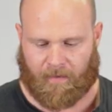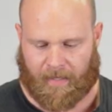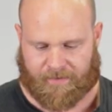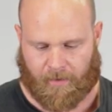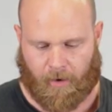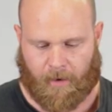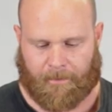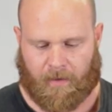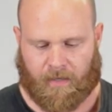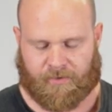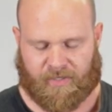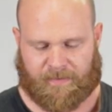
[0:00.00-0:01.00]
like to harp
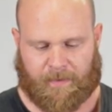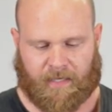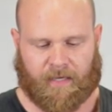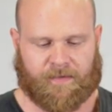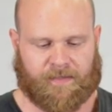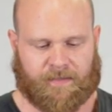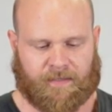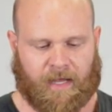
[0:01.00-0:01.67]
on just because it